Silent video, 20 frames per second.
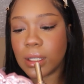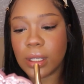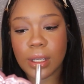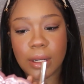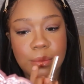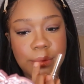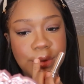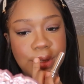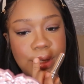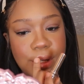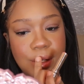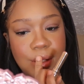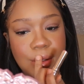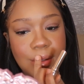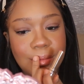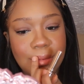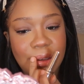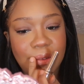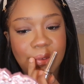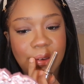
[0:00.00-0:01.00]
And I'm just gonna
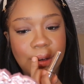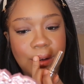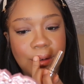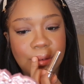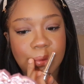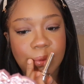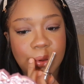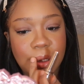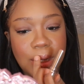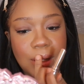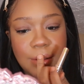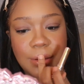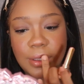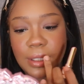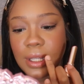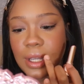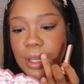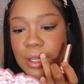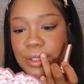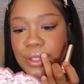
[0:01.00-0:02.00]
use my finger to fade out
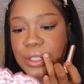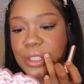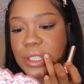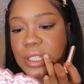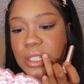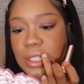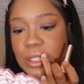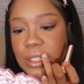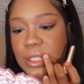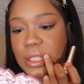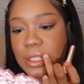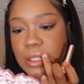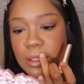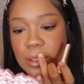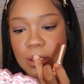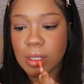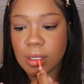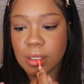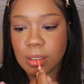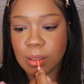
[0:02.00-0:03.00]
the edges.
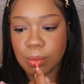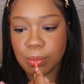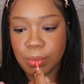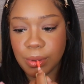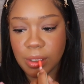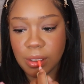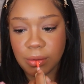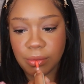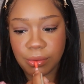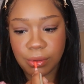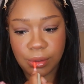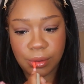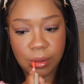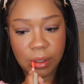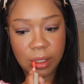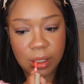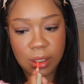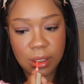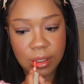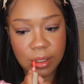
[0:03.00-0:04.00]
And it's a bit of a
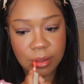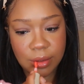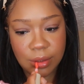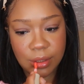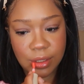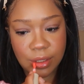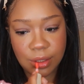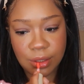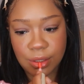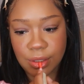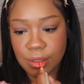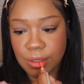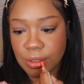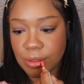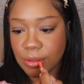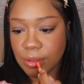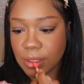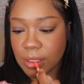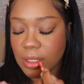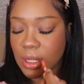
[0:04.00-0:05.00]
gradient, so I'm just
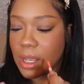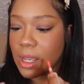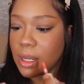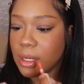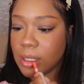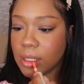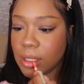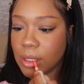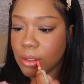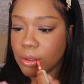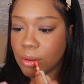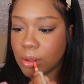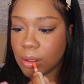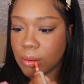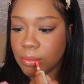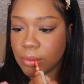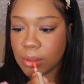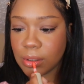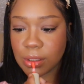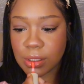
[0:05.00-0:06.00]
use Neon
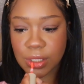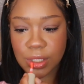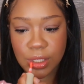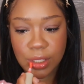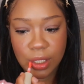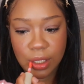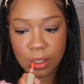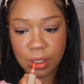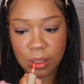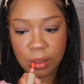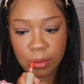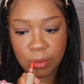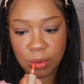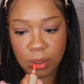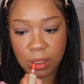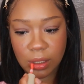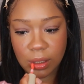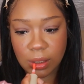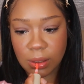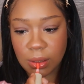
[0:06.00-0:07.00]
Guava on the center of
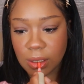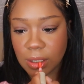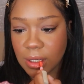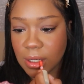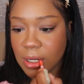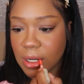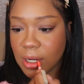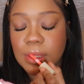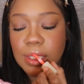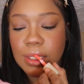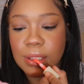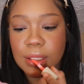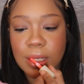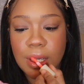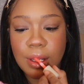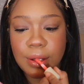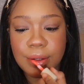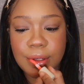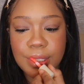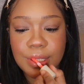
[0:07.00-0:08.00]
my lip because the
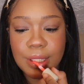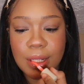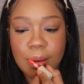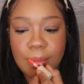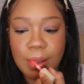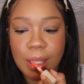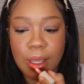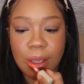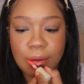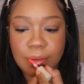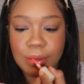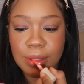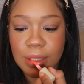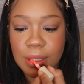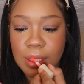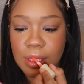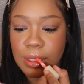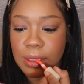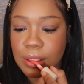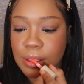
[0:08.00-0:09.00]
color is coming off
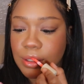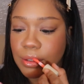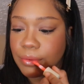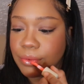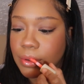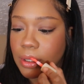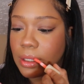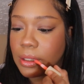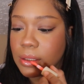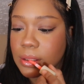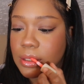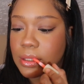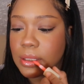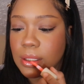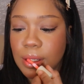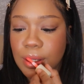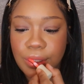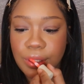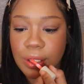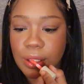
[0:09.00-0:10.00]
slightly different
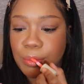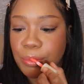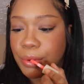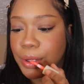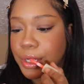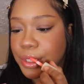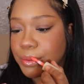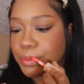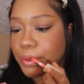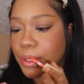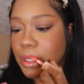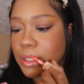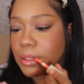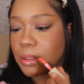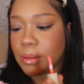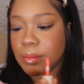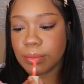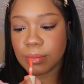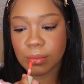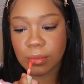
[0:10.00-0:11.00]
to Peach
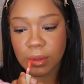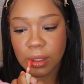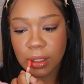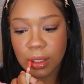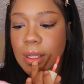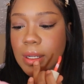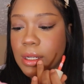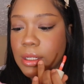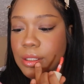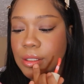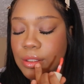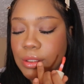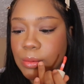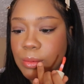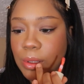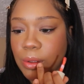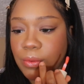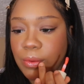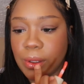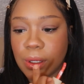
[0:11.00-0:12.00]
Blossom. Just use
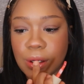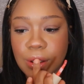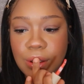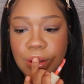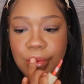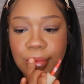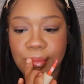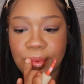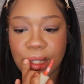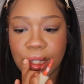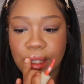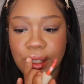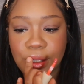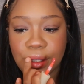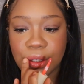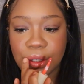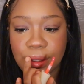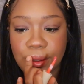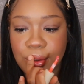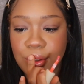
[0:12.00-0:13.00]
my finger to blend the
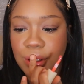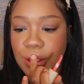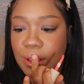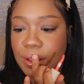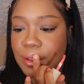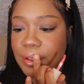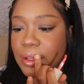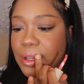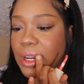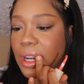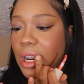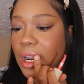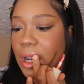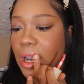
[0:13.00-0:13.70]
two together.